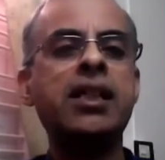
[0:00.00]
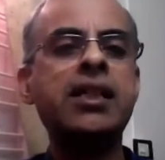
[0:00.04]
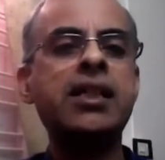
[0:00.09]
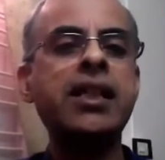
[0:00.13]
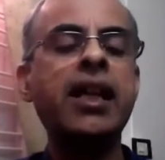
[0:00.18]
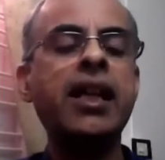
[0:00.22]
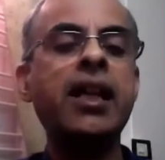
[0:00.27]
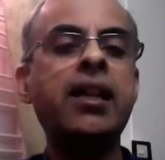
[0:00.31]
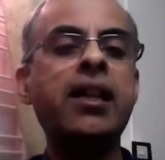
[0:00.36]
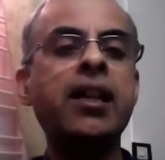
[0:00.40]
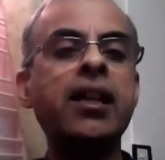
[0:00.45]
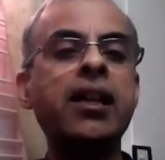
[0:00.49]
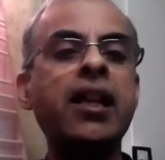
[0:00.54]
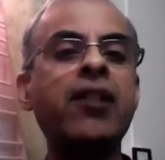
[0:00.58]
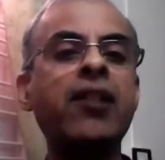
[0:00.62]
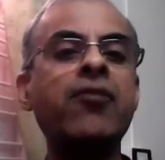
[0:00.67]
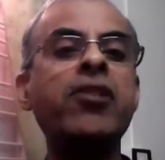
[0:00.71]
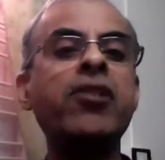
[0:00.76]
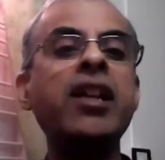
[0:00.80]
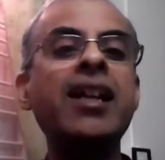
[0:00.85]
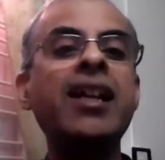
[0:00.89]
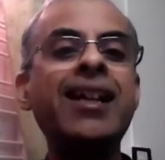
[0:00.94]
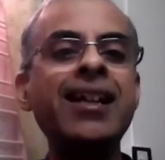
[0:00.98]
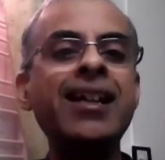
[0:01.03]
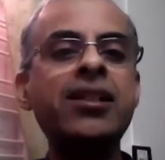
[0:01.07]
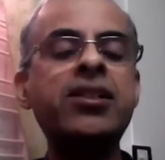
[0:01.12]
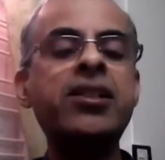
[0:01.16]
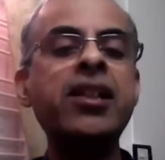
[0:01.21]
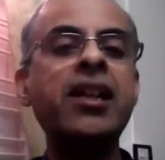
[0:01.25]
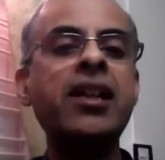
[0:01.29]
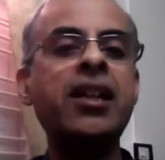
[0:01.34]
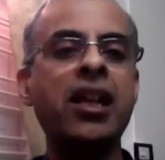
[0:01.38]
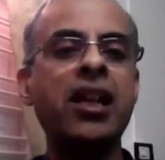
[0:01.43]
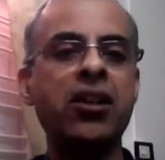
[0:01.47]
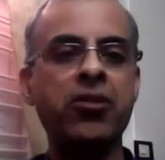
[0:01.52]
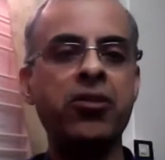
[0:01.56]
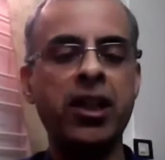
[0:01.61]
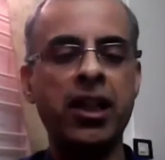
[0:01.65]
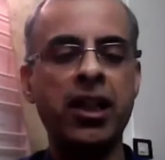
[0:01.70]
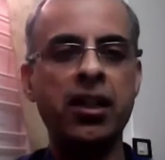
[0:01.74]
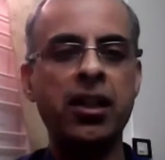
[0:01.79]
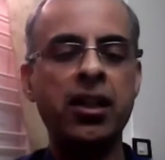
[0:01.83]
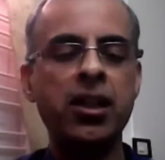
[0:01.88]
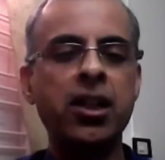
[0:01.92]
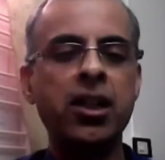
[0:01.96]
state and every district
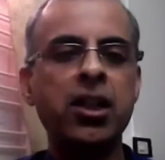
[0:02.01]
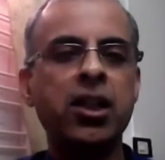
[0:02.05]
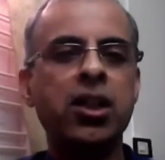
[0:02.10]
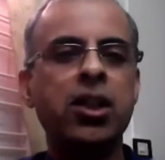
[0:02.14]
level,